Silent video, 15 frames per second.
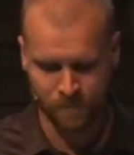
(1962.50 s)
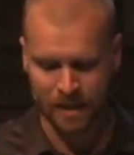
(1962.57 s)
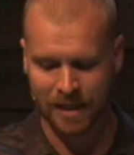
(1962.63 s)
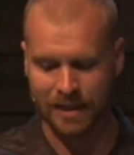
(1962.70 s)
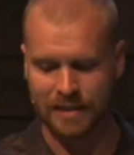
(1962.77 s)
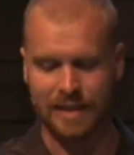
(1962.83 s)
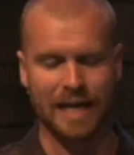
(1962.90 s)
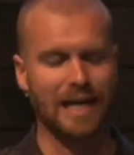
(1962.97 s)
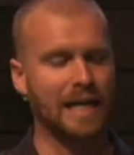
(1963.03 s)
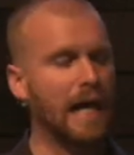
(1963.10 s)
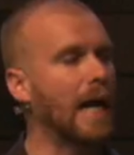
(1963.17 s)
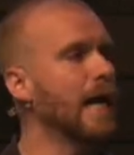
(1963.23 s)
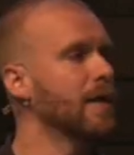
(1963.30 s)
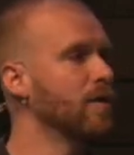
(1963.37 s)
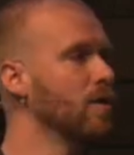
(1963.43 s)
is that
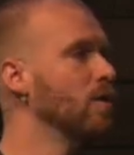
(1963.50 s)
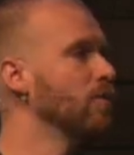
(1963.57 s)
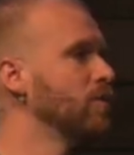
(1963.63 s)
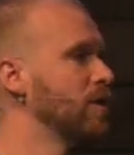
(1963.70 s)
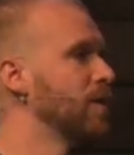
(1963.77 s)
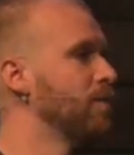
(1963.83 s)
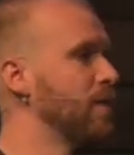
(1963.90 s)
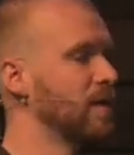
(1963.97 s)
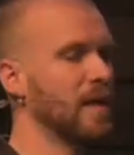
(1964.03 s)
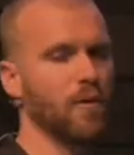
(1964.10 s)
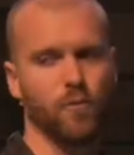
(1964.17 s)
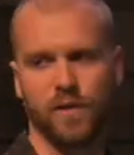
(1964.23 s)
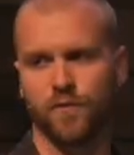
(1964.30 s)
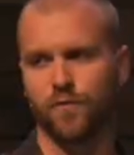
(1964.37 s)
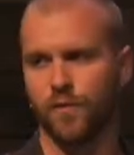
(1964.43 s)
God knows something that
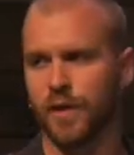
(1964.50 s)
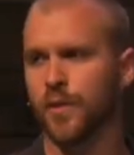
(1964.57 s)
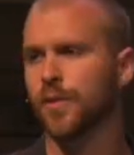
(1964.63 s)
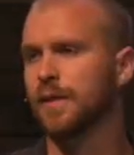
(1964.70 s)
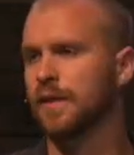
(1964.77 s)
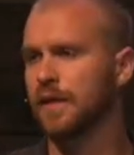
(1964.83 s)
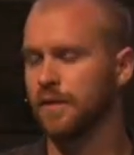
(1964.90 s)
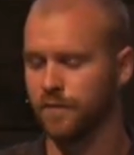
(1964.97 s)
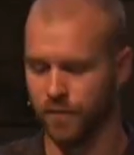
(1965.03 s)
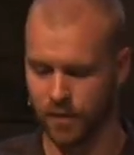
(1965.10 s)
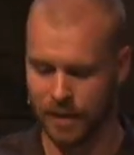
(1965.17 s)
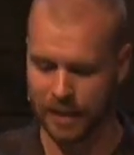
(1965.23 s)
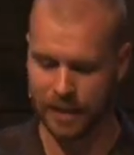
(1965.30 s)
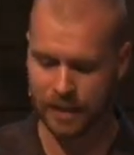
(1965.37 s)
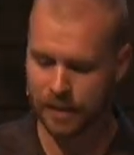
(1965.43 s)
we frequently
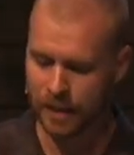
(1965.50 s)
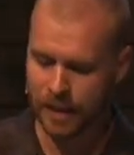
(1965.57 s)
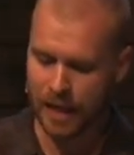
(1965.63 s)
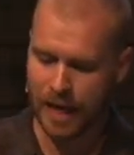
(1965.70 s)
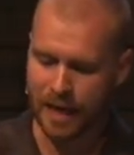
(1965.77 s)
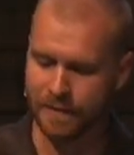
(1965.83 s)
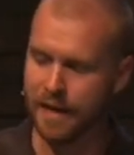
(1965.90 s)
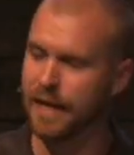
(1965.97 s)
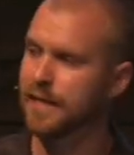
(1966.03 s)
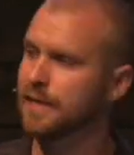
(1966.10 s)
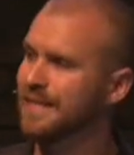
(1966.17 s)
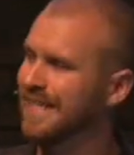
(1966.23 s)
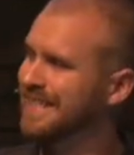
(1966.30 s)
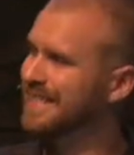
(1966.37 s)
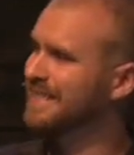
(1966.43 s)
forget, and that
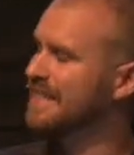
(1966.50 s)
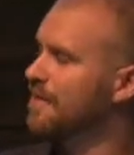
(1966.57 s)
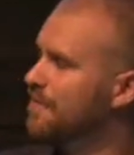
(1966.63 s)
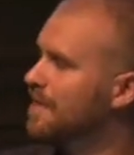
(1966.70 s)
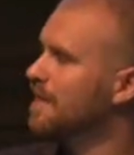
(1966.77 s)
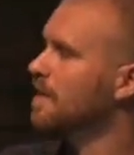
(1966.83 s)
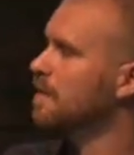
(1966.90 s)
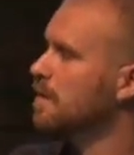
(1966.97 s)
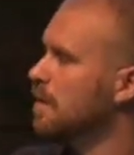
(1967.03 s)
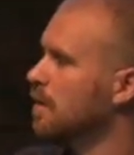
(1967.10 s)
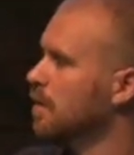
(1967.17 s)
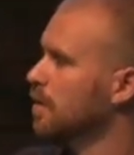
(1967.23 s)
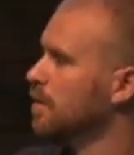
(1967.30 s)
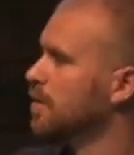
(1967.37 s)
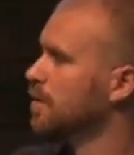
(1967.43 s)
is that 70
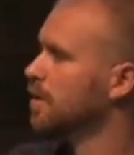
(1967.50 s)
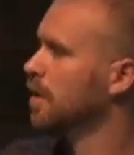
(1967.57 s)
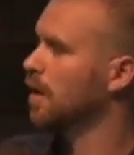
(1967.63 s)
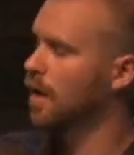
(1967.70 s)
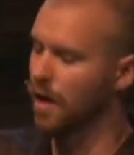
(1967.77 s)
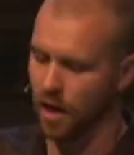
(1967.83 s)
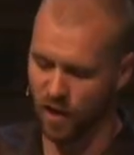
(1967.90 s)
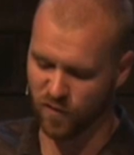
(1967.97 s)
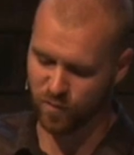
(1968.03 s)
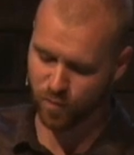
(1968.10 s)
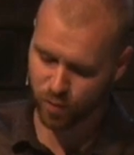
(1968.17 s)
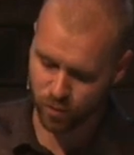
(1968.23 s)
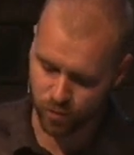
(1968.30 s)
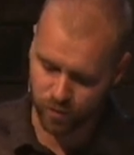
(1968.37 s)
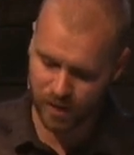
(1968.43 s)
years of
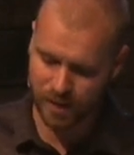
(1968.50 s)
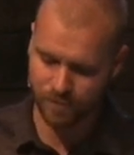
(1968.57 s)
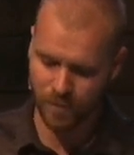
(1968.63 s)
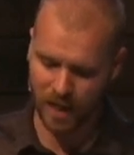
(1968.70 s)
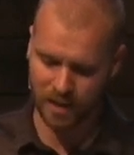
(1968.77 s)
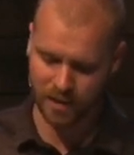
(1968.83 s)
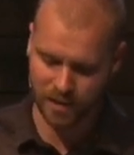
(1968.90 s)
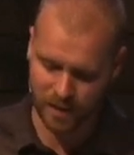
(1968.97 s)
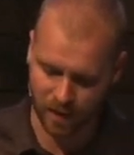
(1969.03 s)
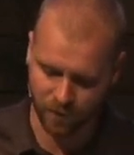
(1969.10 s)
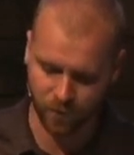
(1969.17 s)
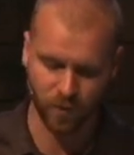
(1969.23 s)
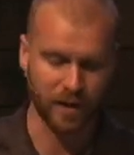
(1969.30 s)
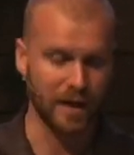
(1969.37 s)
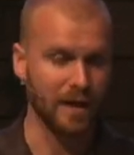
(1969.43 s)
pruning and
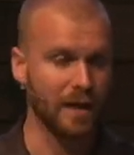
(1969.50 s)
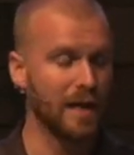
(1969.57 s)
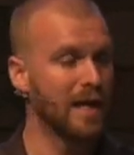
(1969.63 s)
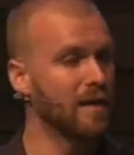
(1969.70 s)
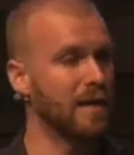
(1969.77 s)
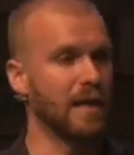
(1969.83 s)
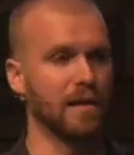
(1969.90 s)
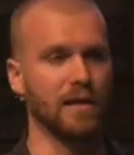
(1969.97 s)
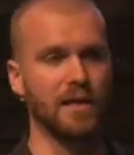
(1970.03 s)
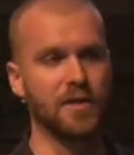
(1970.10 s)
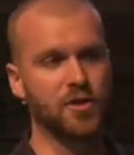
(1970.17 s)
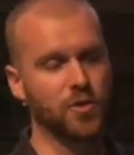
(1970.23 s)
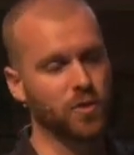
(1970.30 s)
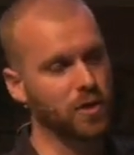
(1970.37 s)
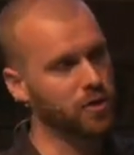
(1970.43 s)
suffering that leads
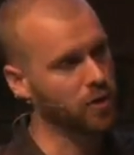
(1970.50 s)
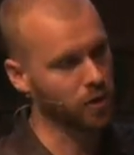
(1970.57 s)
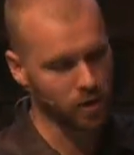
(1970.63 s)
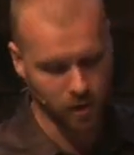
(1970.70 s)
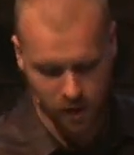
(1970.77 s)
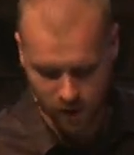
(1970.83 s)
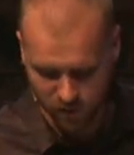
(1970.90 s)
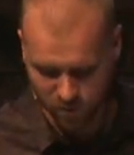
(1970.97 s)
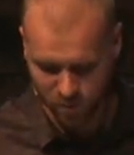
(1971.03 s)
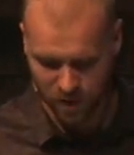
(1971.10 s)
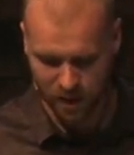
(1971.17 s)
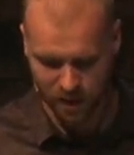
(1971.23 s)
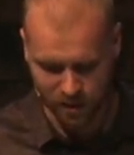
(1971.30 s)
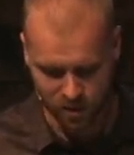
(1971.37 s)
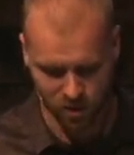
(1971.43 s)
to an eternity of
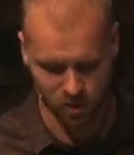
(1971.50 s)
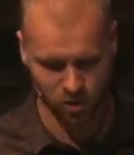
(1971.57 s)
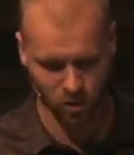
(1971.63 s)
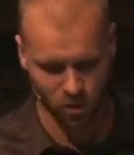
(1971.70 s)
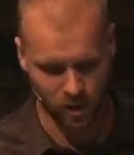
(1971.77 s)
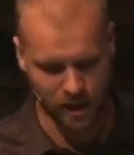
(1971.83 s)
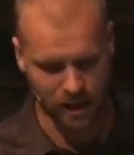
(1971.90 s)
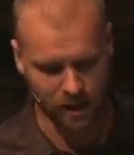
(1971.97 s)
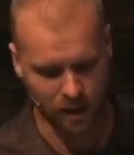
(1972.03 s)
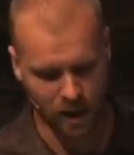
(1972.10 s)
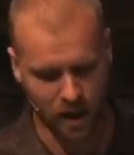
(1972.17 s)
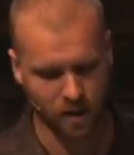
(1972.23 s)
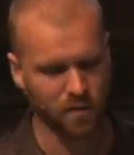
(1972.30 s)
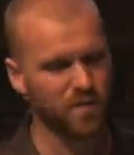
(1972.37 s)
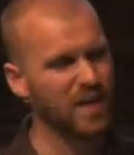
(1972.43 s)
peace, joy, and
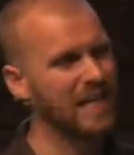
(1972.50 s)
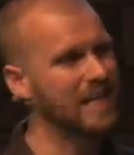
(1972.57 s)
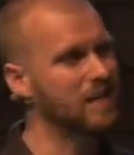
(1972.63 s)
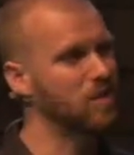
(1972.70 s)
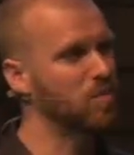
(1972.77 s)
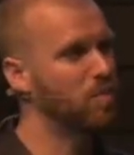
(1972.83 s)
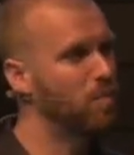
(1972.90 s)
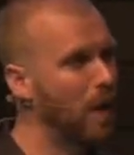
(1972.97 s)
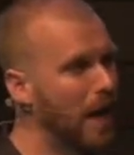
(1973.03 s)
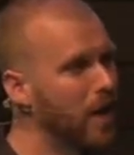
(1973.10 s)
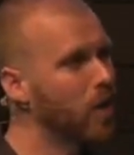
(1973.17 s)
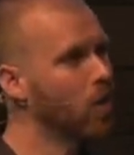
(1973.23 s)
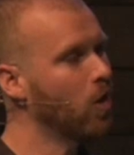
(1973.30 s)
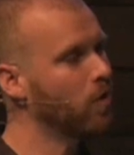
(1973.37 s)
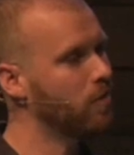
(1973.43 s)
love is
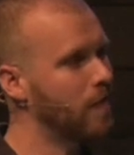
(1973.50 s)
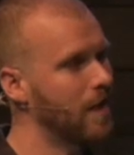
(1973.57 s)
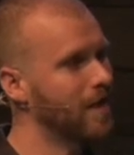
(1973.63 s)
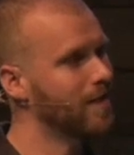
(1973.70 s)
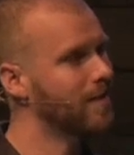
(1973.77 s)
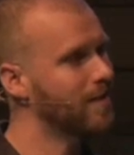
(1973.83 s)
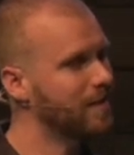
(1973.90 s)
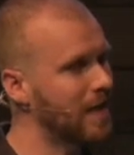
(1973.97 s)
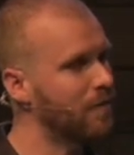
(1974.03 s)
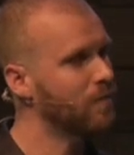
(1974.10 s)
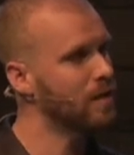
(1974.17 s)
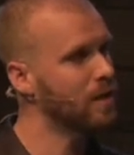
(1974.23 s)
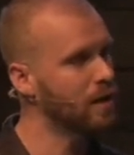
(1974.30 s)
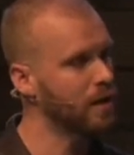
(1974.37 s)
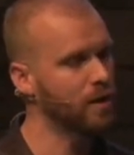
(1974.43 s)
better than
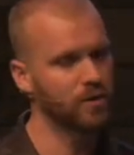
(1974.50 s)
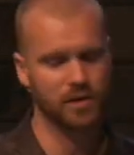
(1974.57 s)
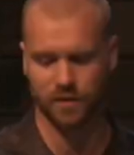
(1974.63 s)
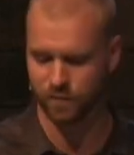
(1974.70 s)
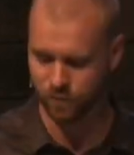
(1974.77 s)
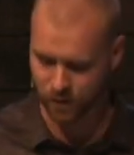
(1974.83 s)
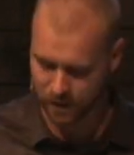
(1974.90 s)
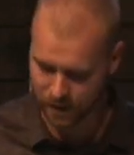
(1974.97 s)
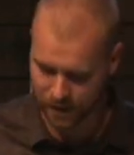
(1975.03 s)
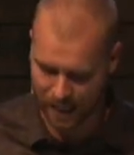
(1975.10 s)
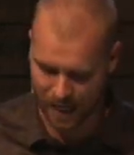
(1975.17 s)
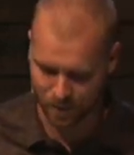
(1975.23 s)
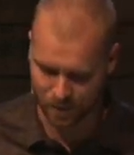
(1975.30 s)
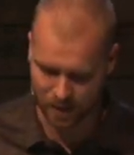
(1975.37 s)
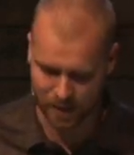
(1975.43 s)
70 years of fleeting
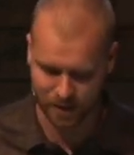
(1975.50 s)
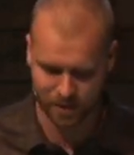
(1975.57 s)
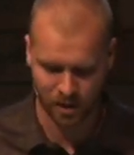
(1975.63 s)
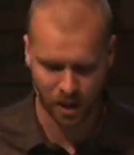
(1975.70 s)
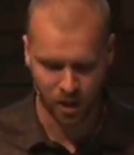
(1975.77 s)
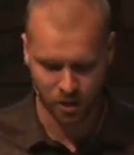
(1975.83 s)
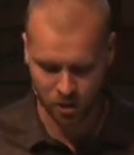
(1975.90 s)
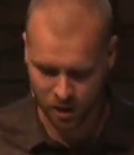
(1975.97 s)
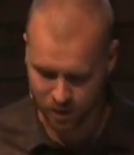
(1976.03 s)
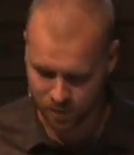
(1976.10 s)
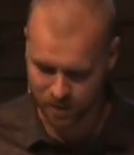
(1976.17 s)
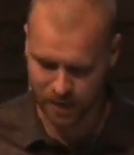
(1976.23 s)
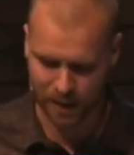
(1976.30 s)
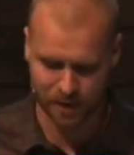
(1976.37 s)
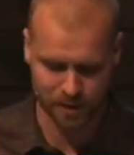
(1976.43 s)
happiness, cheap
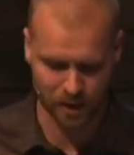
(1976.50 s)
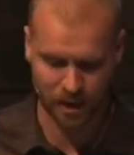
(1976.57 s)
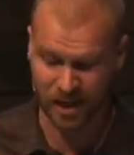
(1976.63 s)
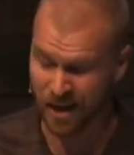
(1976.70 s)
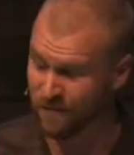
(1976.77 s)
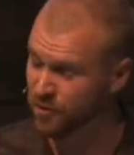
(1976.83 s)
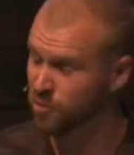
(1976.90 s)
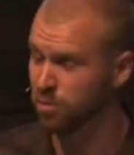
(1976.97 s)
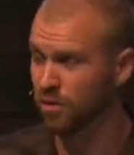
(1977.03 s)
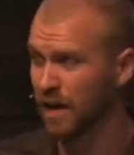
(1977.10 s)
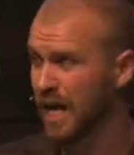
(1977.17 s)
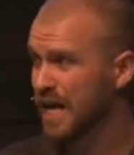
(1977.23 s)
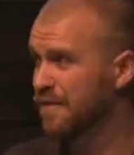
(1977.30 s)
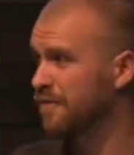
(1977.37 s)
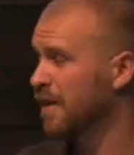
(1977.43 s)
sex, and a comfortable
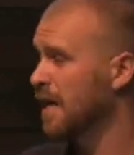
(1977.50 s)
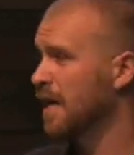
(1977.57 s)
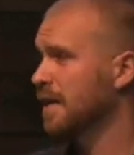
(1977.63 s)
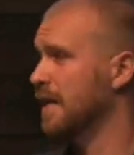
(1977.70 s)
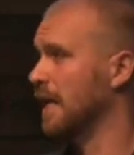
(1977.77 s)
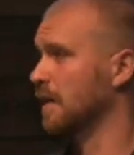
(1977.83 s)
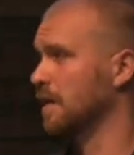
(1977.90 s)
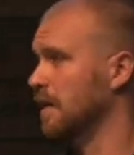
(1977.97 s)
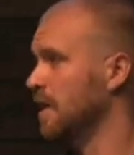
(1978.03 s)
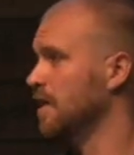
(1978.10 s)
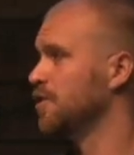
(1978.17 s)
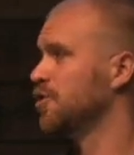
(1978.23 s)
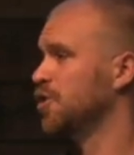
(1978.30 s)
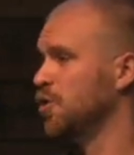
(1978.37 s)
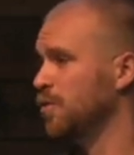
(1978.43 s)
life that
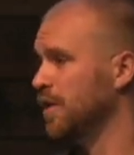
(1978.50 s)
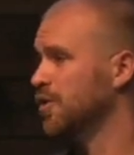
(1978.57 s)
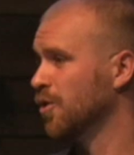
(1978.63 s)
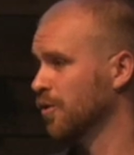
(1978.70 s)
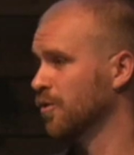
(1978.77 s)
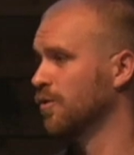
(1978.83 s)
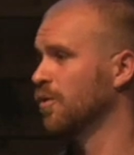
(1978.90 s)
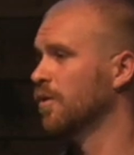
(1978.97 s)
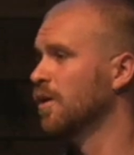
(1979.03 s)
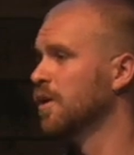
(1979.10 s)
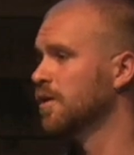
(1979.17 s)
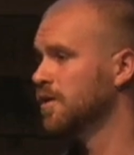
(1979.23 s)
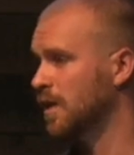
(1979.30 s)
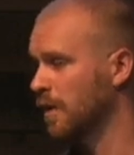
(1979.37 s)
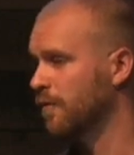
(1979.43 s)
leads to eternal
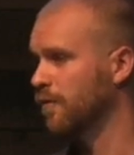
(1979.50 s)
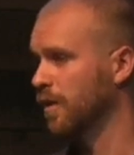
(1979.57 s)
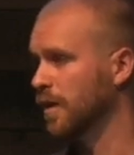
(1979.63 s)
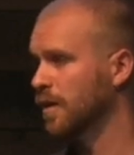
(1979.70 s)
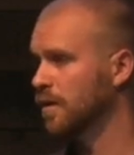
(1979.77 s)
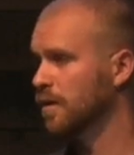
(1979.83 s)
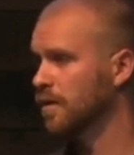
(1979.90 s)
suffering.